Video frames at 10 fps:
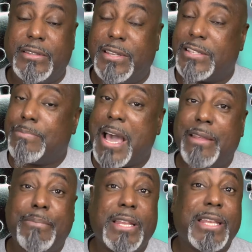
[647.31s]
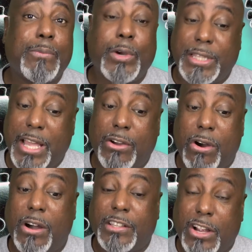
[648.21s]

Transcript: Just might have been what they call the